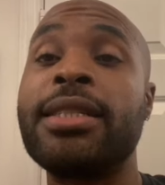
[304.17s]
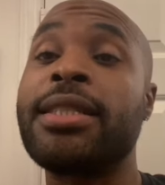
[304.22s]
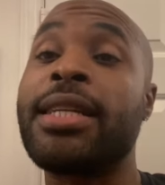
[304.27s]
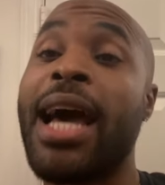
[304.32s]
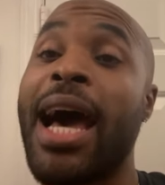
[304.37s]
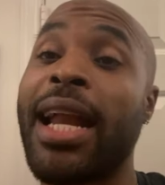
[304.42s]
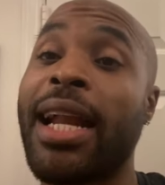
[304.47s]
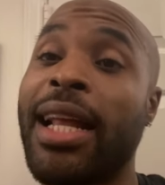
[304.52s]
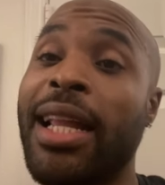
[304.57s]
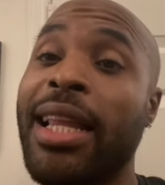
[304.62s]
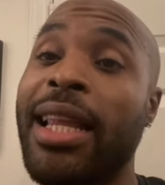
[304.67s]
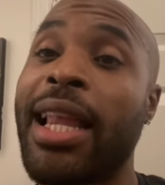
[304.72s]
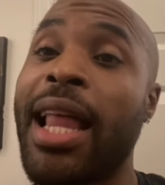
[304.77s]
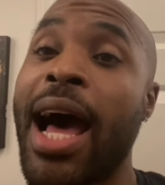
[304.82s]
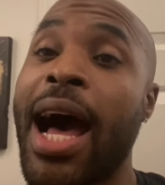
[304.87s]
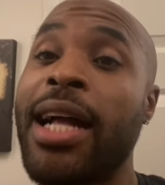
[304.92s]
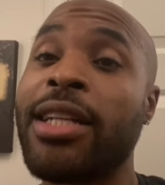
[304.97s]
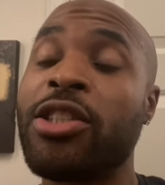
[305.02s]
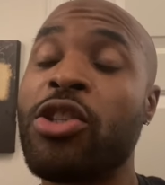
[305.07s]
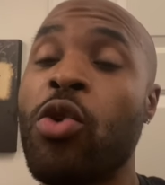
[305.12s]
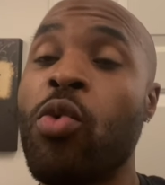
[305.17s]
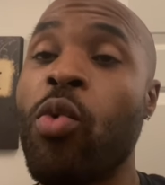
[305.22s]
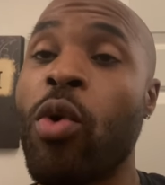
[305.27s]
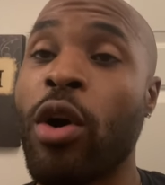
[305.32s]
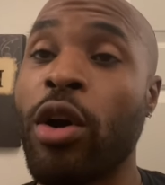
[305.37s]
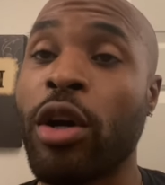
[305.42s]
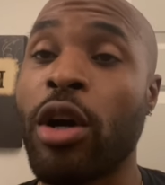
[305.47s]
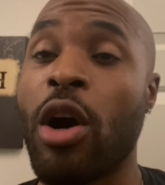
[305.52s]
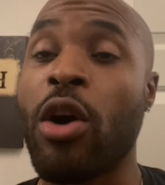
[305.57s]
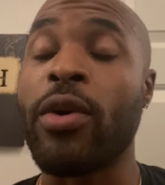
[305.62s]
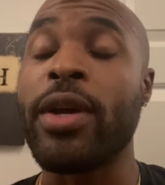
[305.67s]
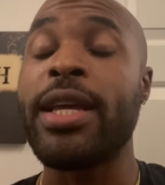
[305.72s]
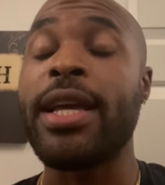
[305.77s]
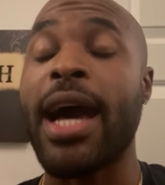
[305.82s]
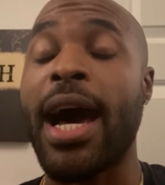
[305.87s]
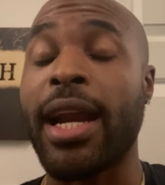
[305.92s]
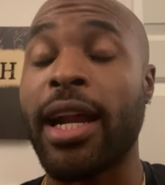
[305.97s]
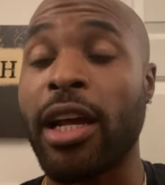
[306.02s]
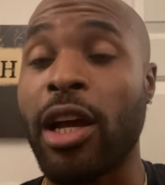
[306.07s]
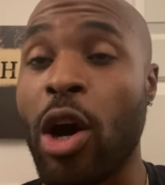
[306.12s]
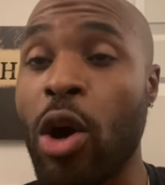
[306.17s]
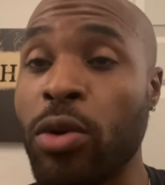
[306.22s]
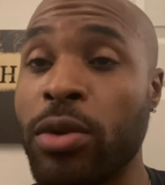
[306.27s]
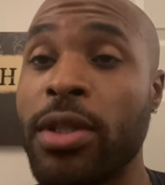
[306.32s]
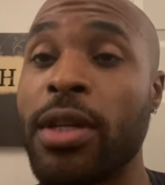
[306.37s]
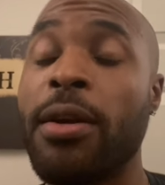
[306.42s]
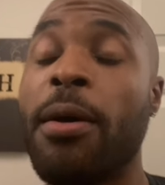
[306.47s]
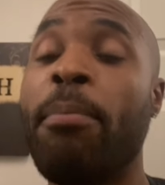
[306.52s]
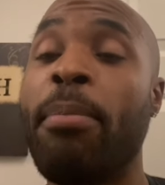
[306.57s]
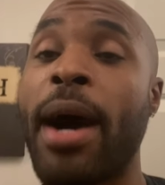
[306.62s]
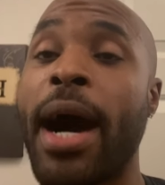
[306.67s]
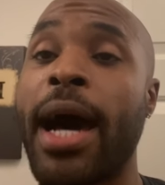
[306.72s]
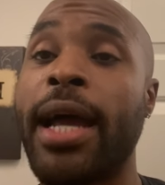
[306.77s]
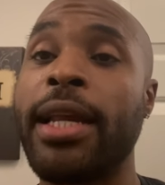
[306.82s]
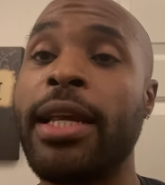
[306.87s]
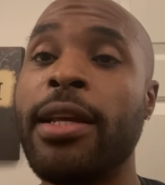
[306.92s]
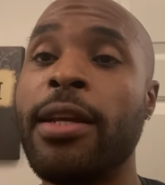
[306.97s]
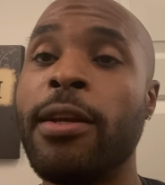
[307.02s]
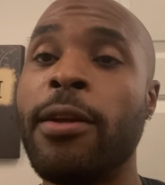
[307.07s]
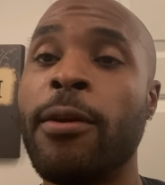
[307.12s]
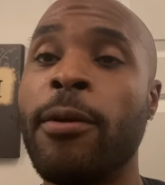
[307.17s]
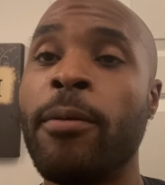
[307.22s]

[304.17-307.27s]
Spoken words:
got a lot to work on. He got to go to the body.